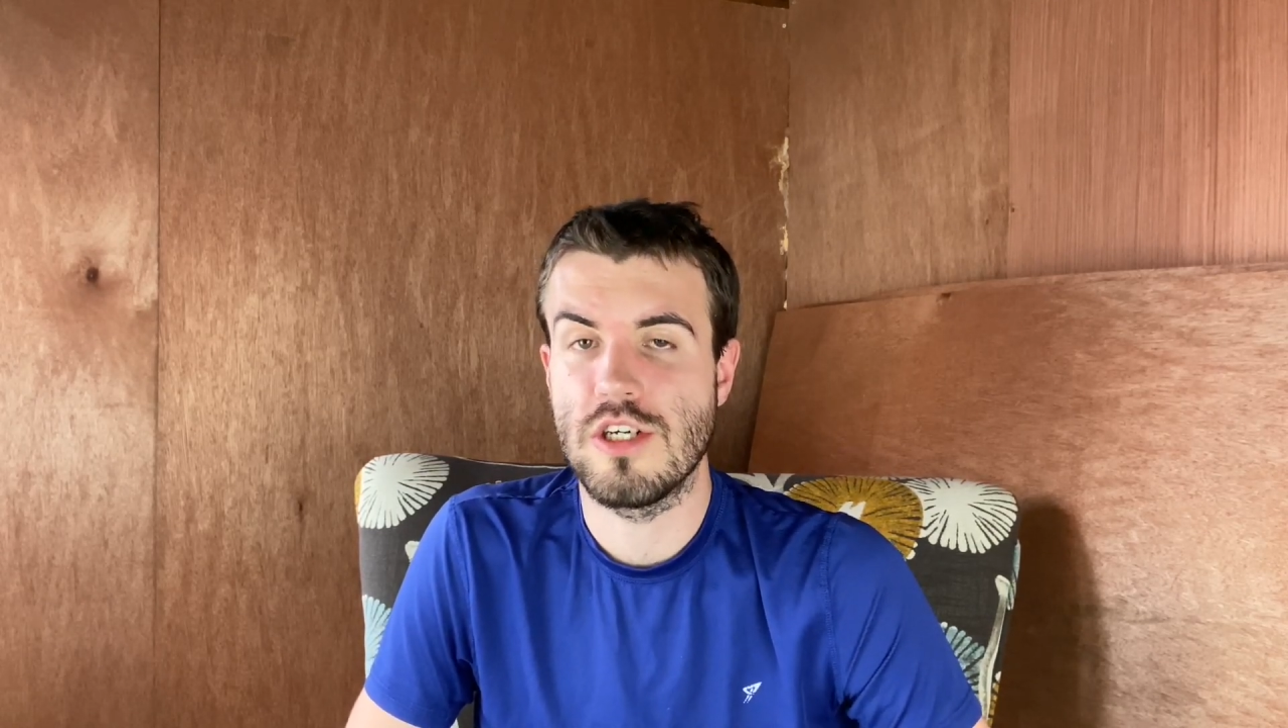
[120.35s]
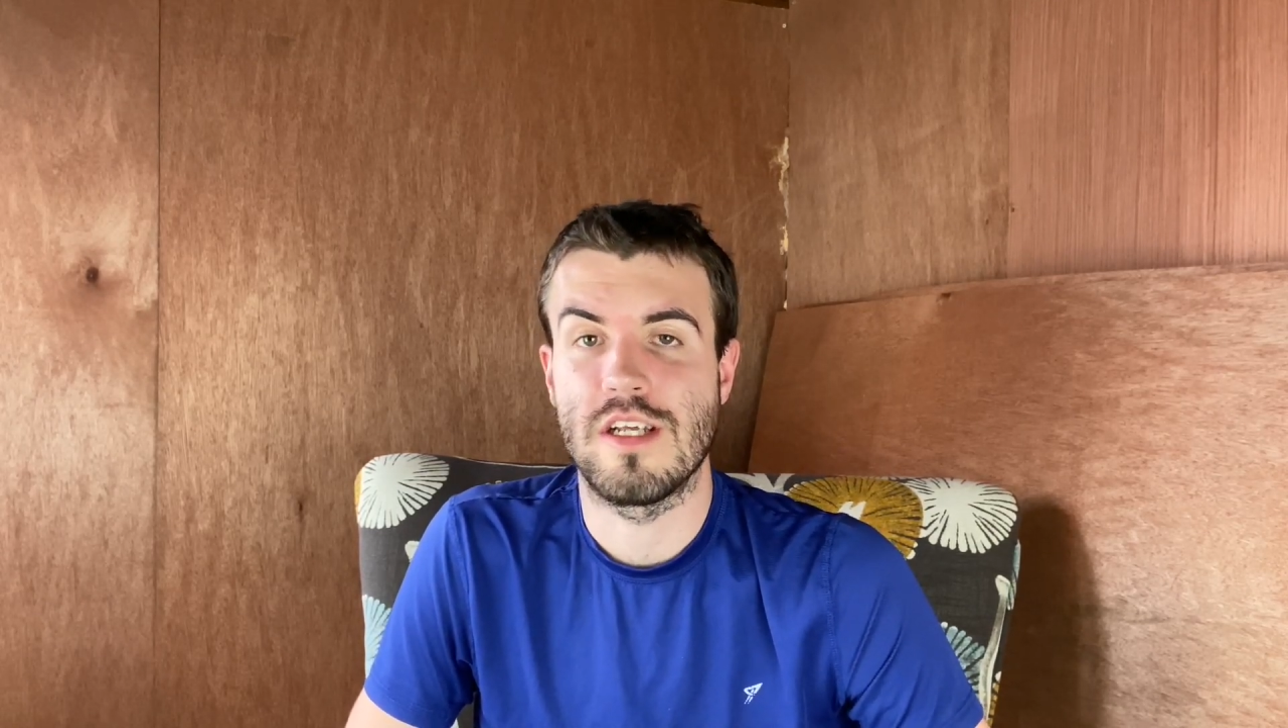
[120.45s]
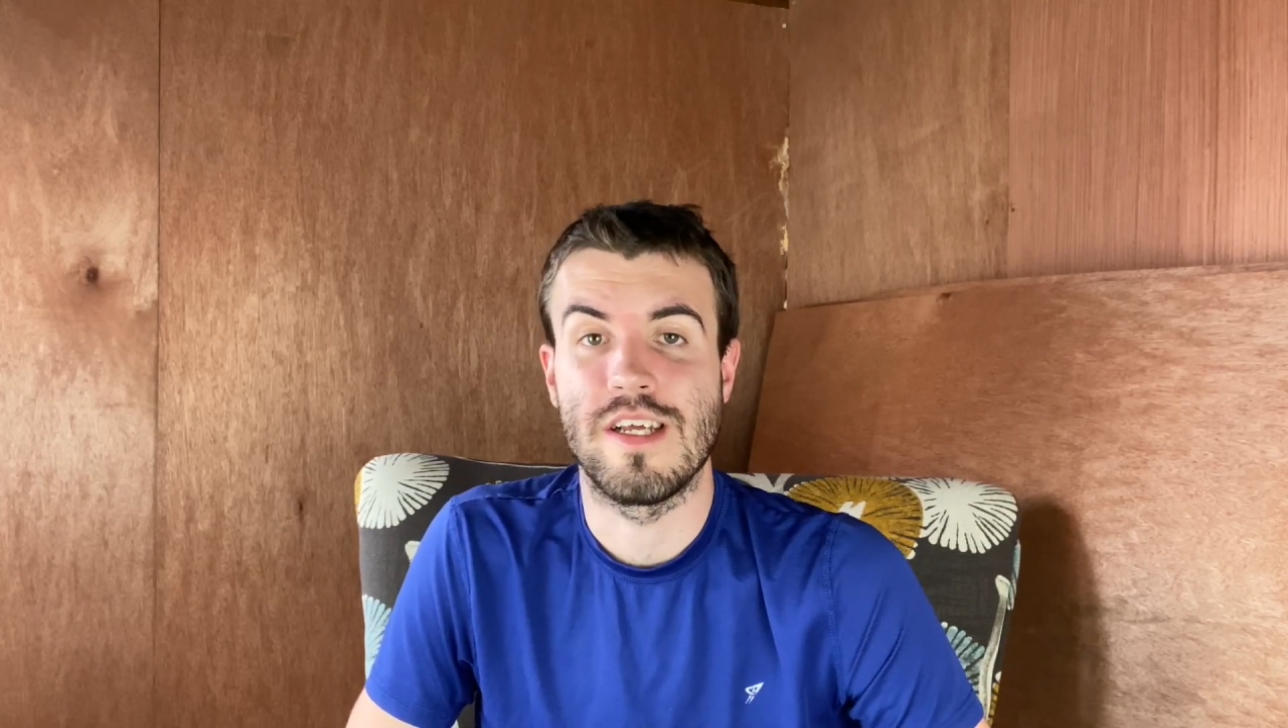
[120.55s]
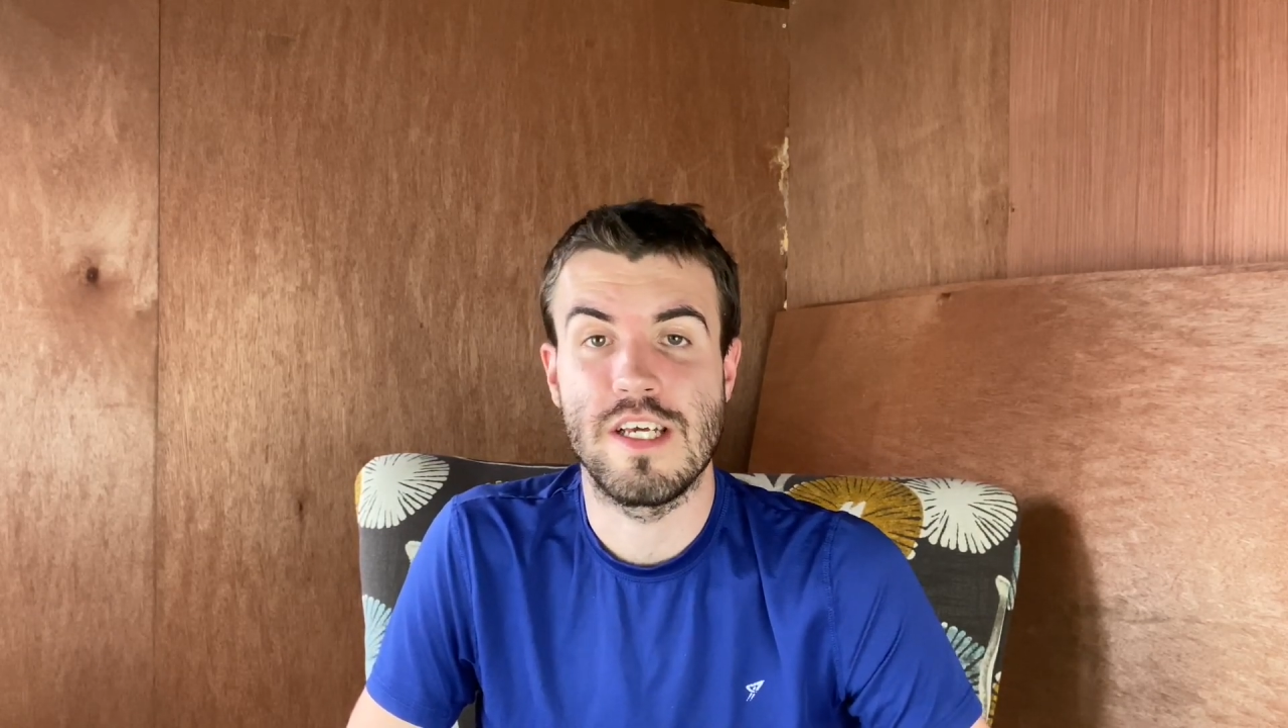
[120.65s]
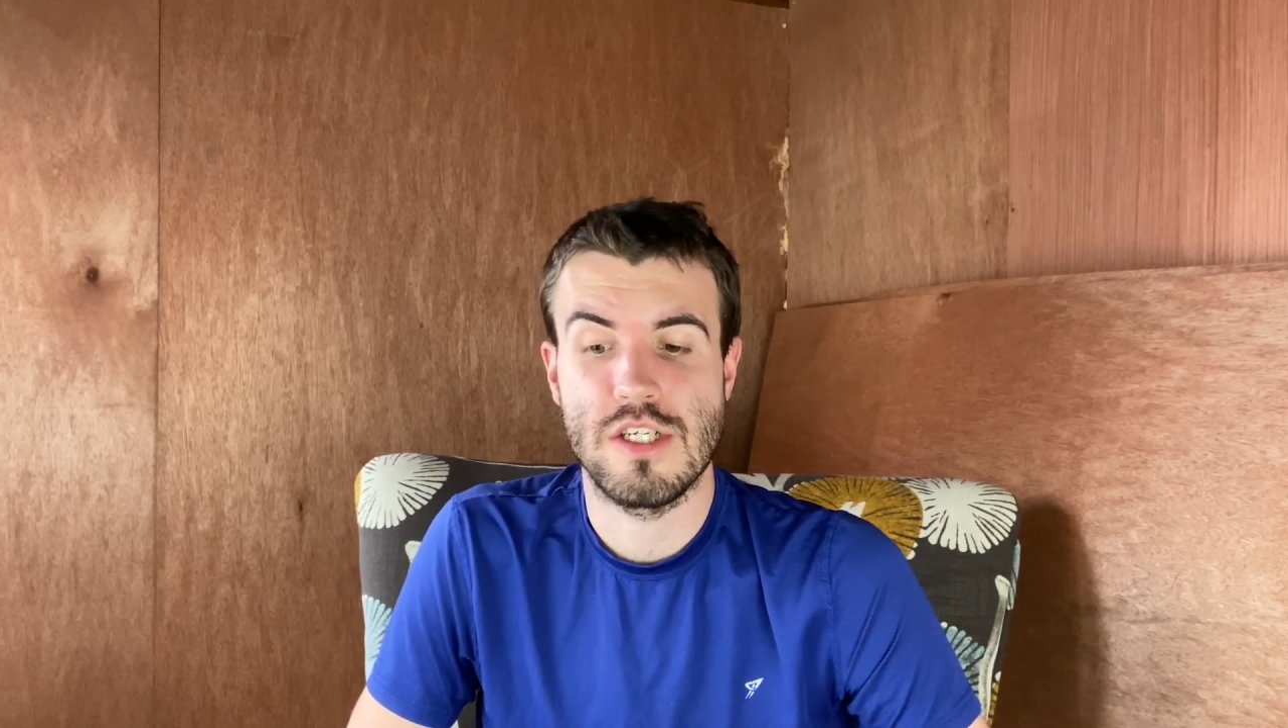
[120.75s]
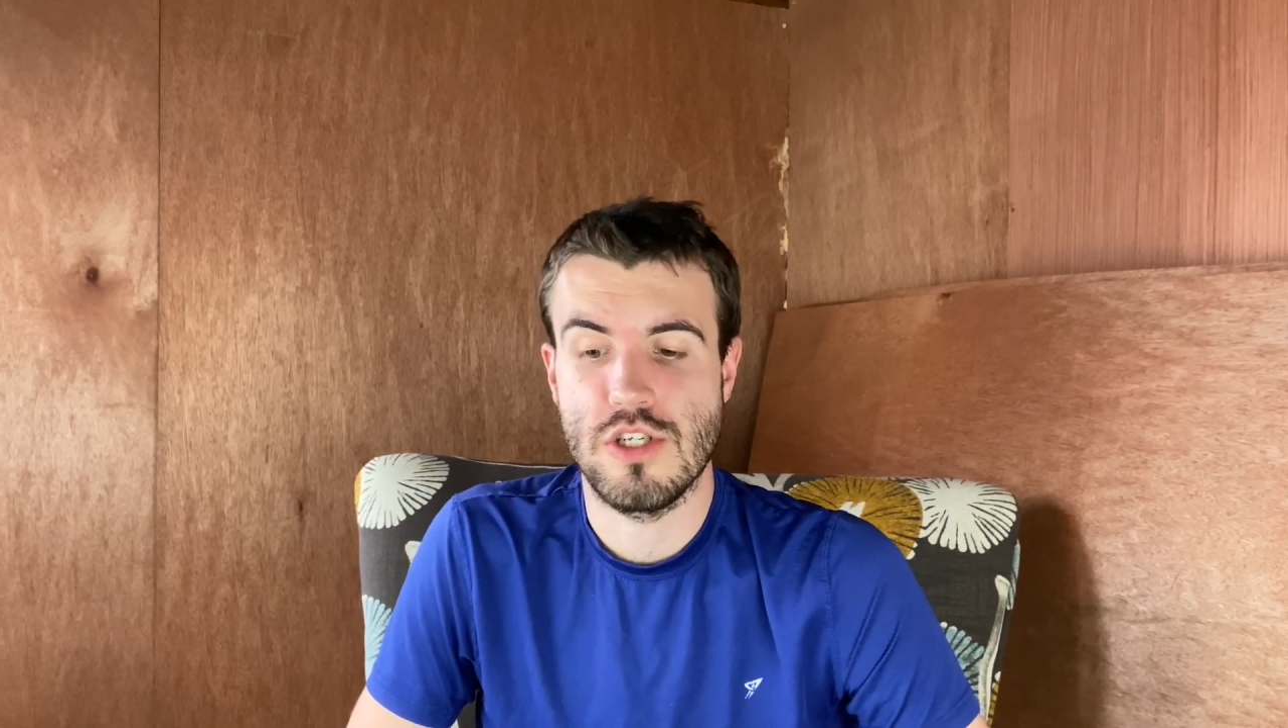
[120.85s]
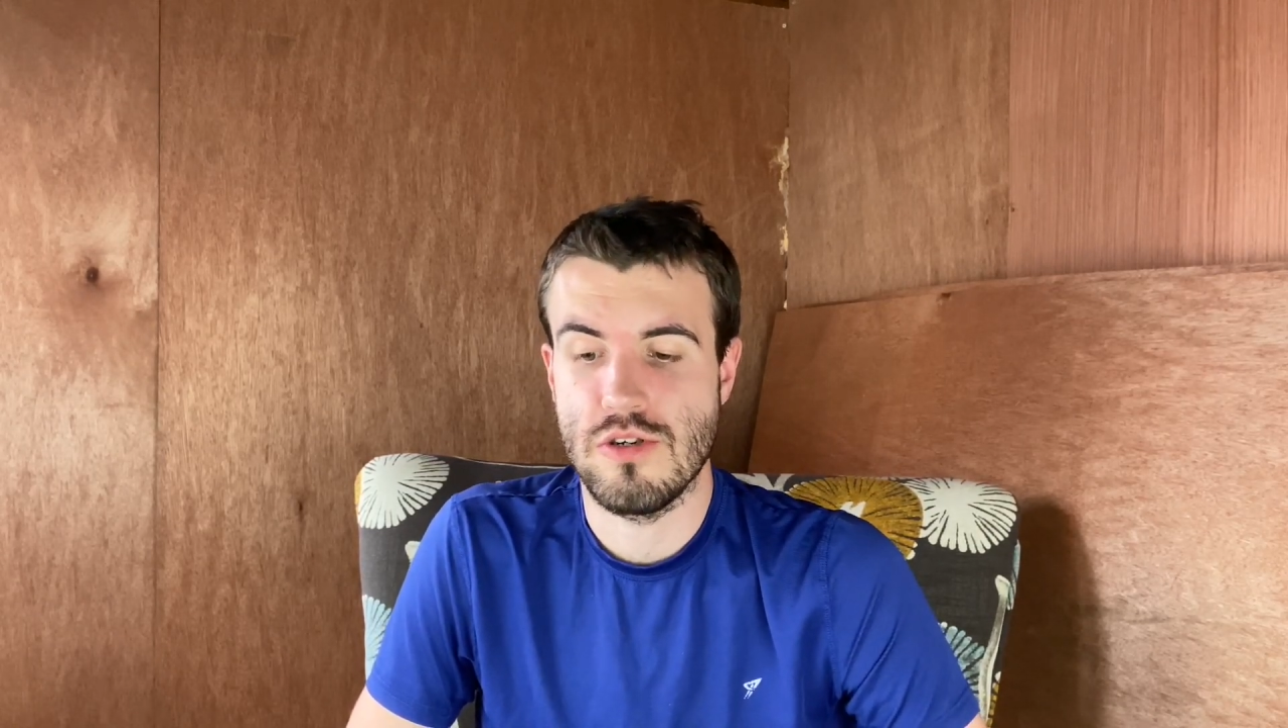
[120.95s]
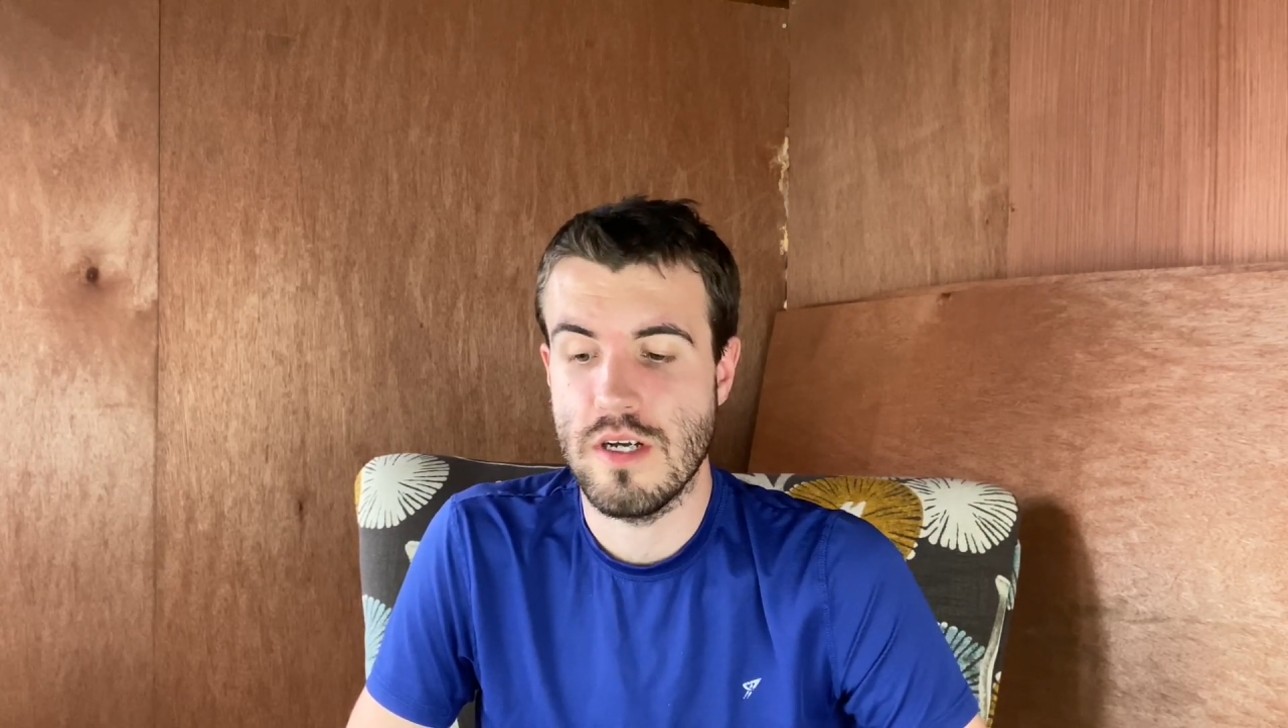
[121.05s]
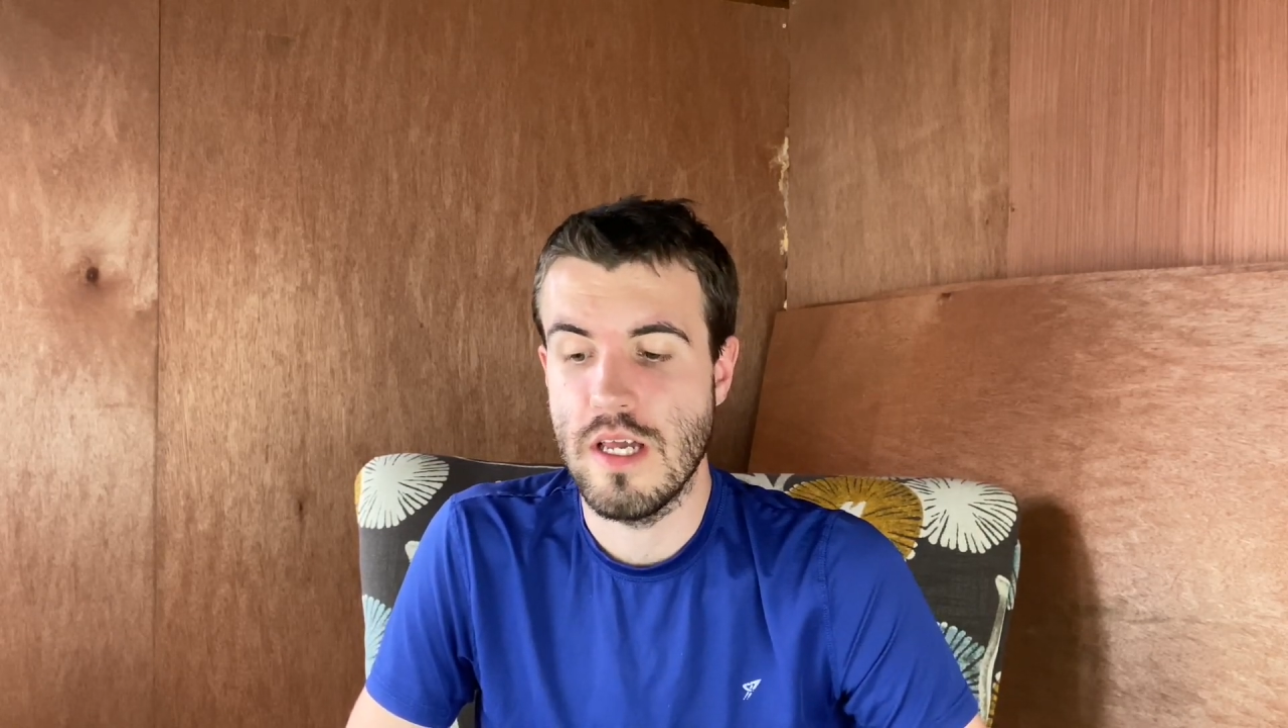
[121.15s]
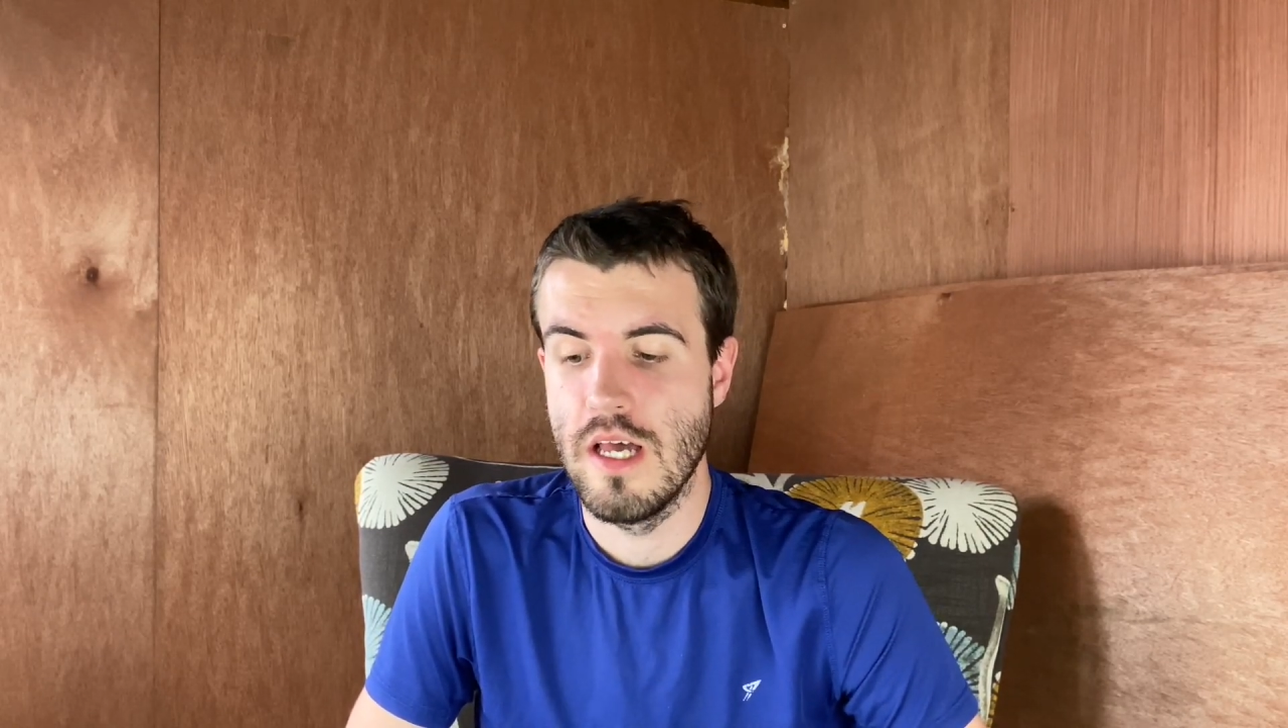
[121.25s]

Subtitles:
in history.